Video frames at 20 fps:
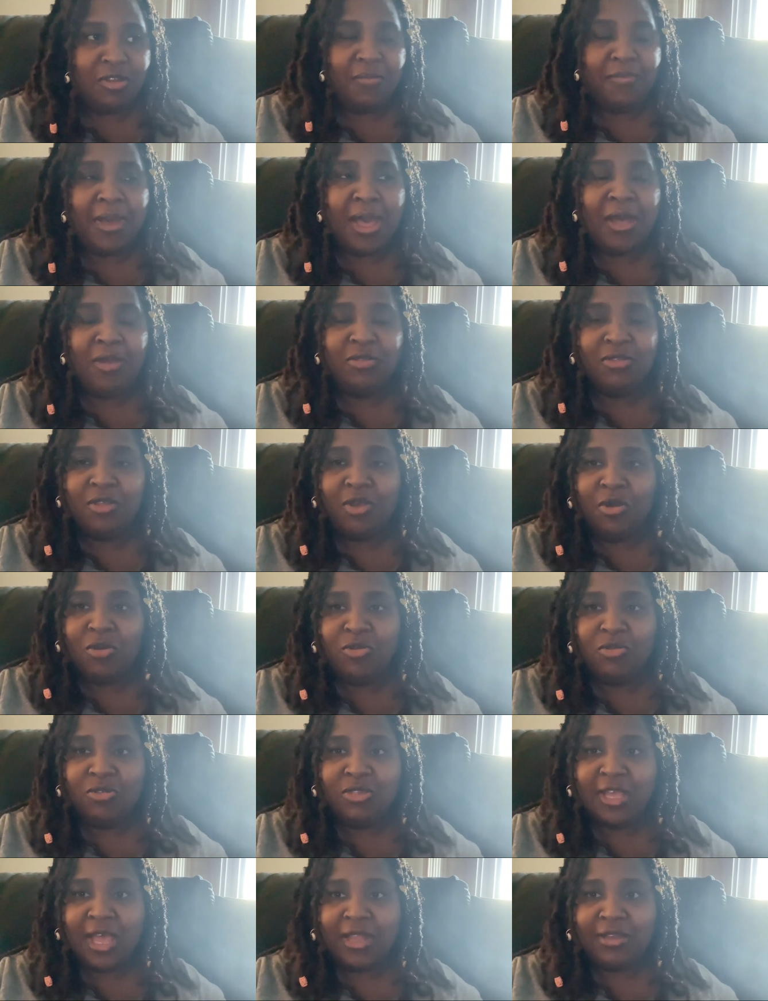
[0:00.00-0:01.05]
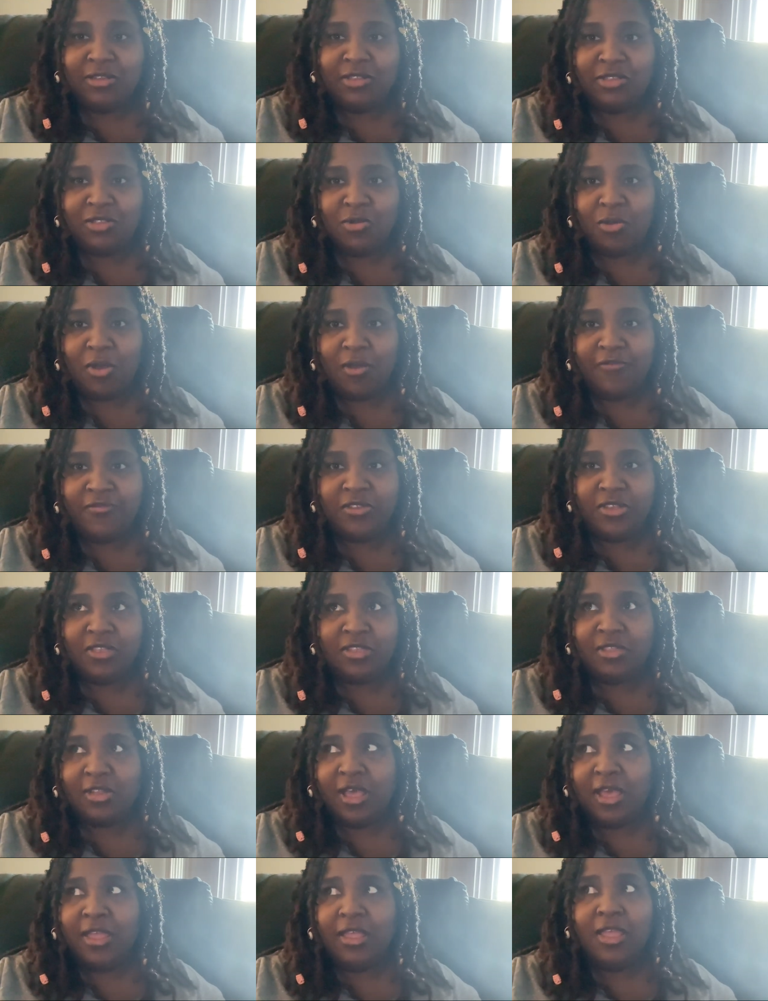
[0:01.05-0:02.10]
about the old doctor's office.
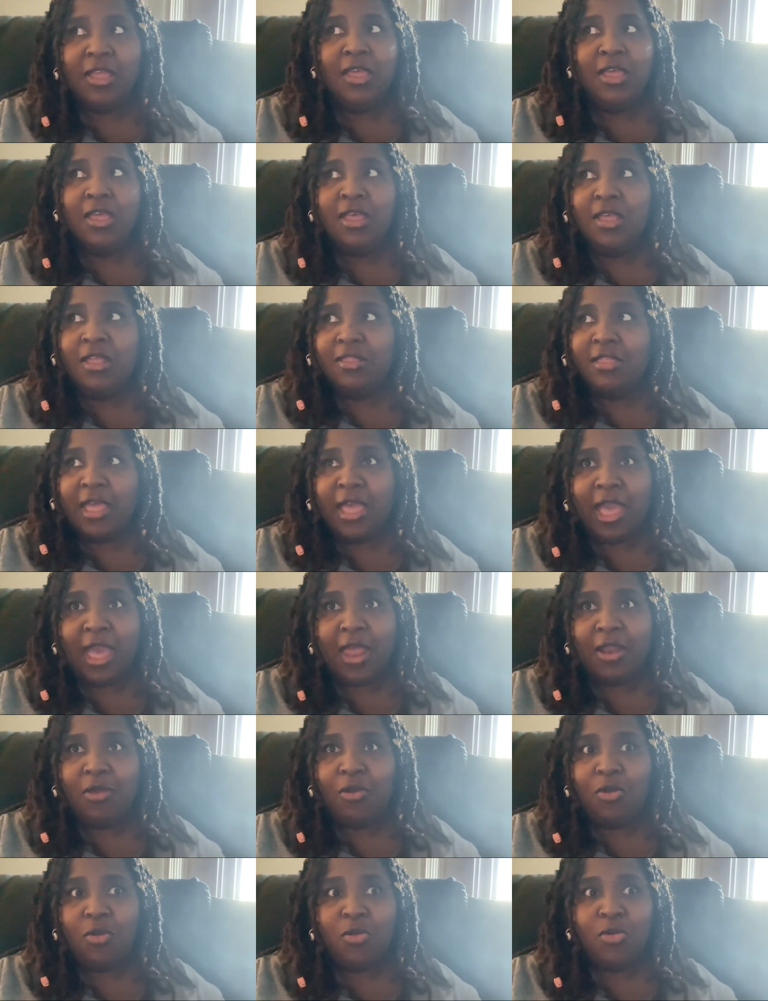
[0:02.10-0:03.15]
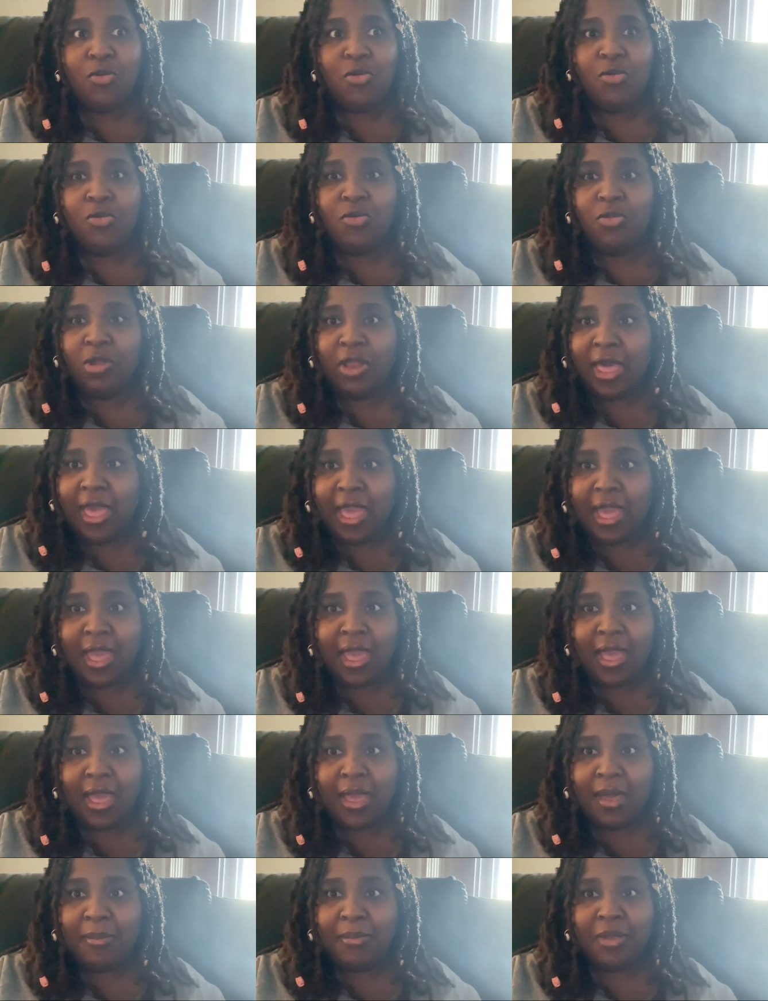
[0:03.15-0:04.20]
Like they had a whole
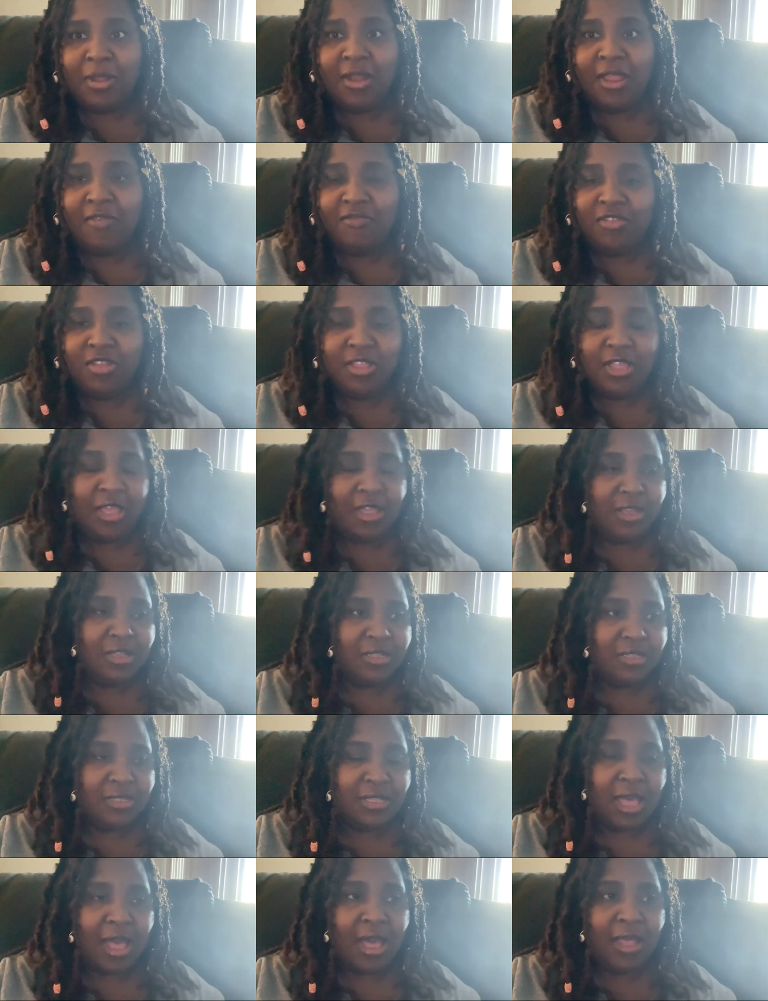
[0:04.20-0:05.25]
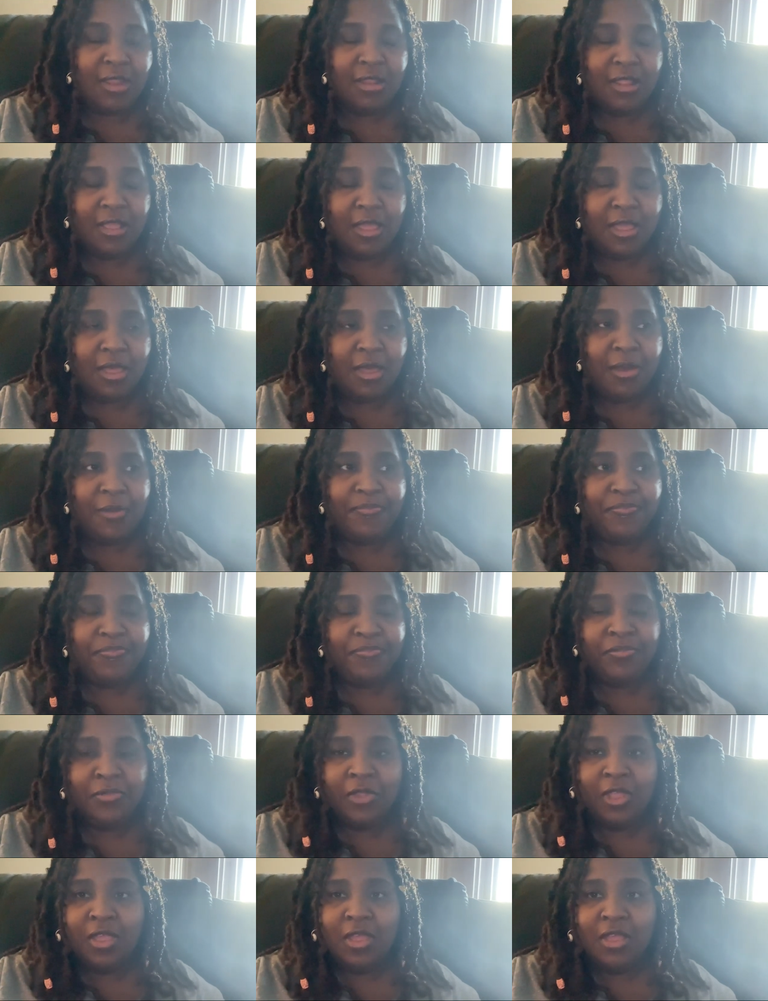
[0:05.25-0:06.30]
lab and everything inside of here.
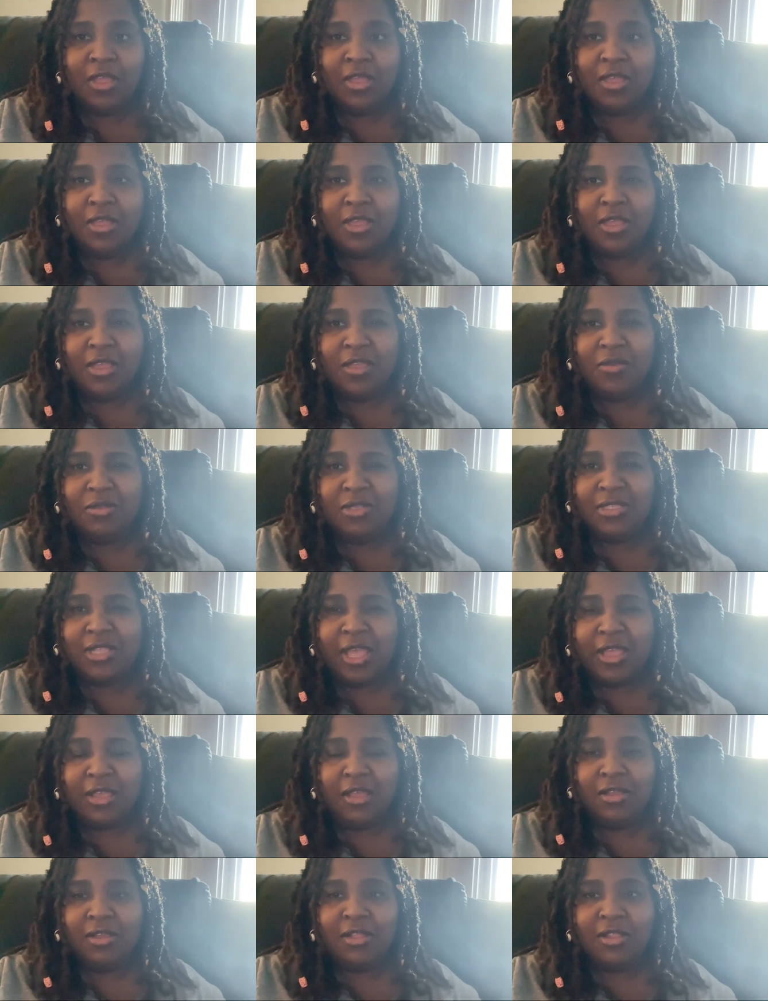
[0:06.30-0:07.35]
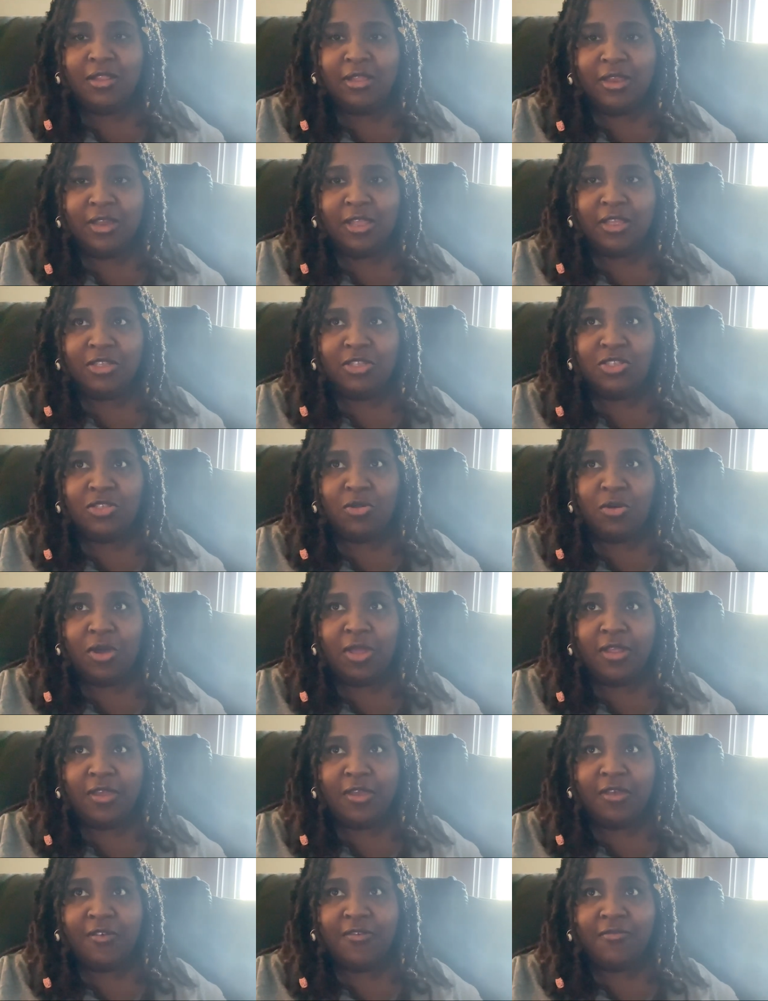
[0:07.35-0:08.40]
It was like a clinic sort
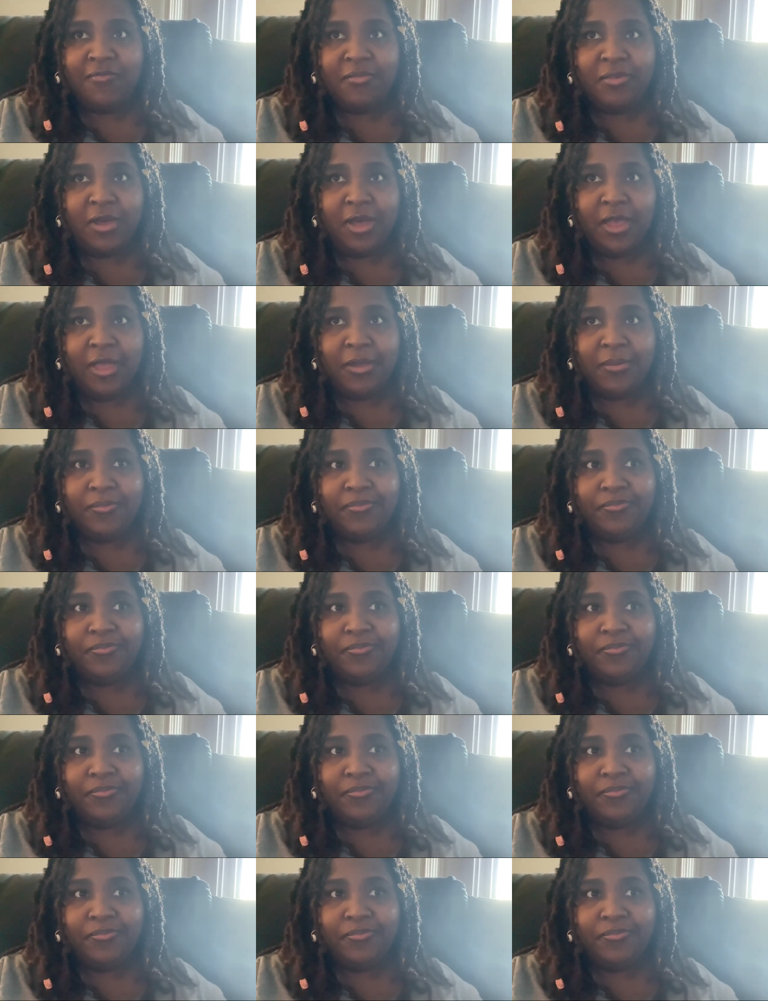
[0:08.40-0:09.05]
of, but